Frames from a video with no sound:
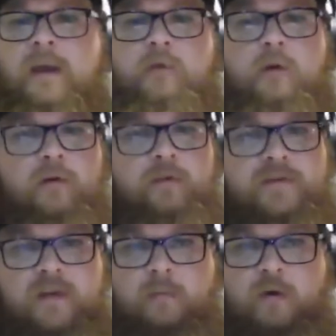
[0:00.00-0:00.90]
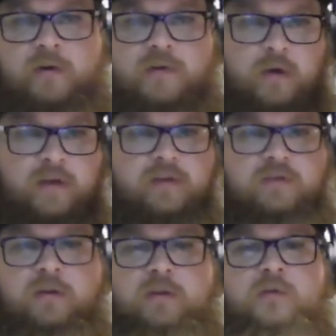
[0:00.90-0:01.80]
If you go in the summer, it's great to
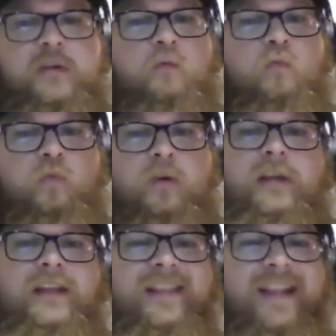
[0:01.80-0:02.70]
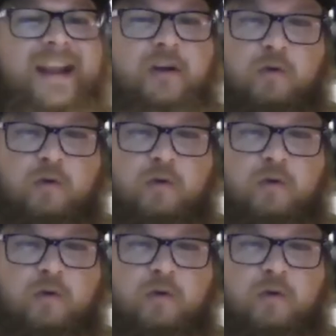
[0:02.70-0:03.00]
drink those like really light,